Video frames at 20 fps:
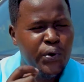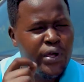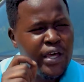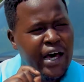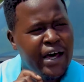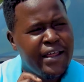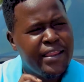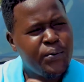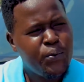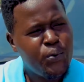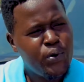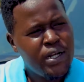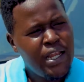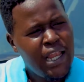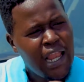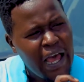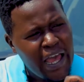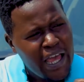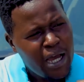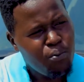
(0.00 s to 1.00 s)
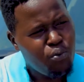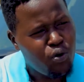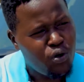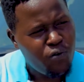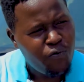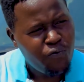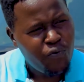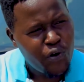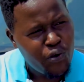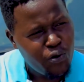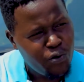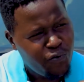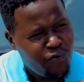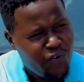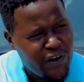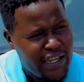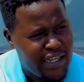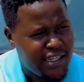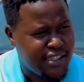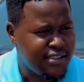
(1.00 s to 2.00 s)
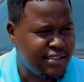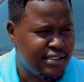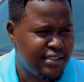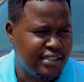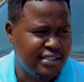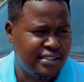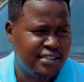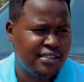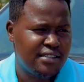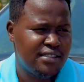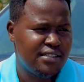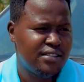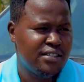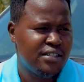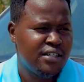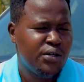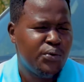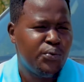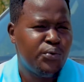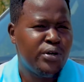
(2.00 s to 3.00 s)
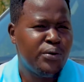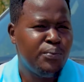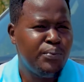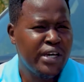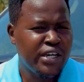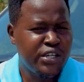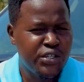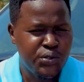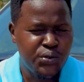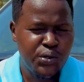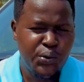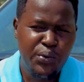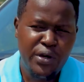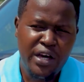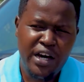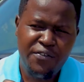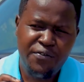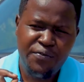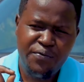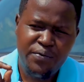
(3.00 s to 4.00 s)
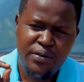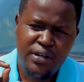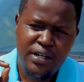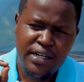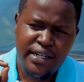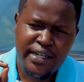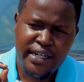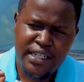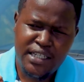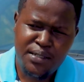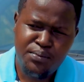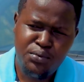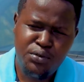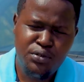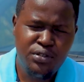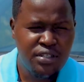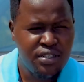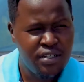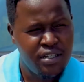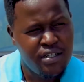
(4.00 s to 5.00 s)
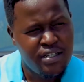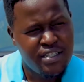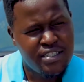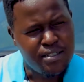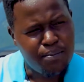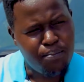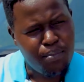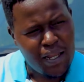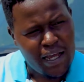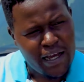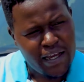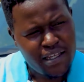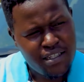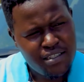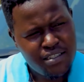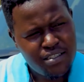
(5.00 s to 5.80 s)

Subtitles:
are the one liable for your finances. We make sure we have credible suppliers